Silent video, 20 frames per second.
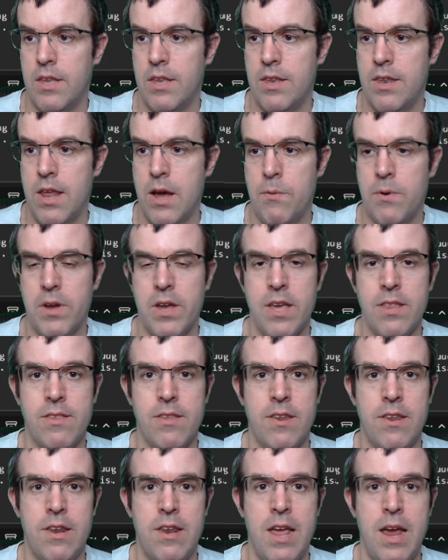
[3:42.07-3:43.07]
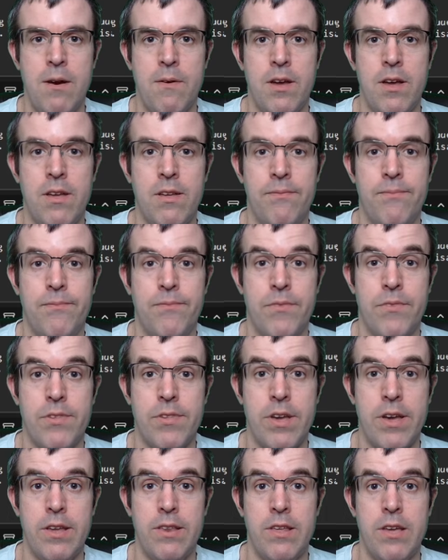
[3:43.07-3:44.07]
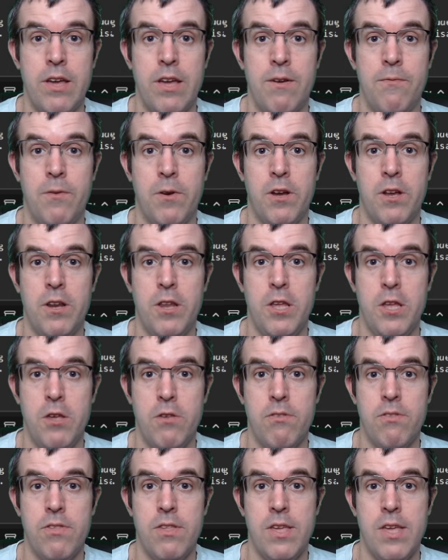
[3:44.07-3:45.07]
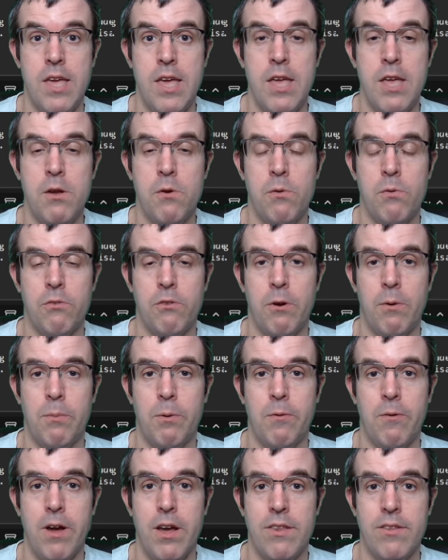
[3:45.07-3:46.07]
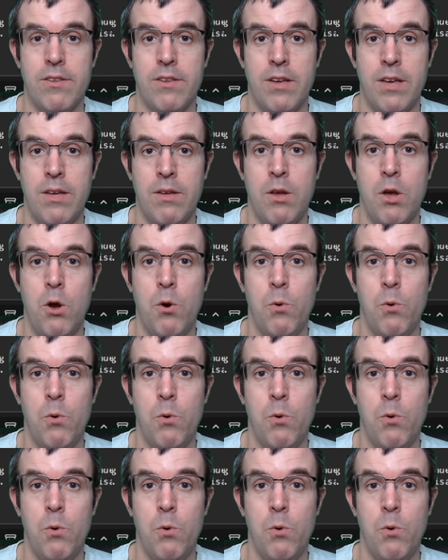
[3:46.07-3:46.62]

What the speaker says: Now we're getting an error saying that if we're going to use the equals operator,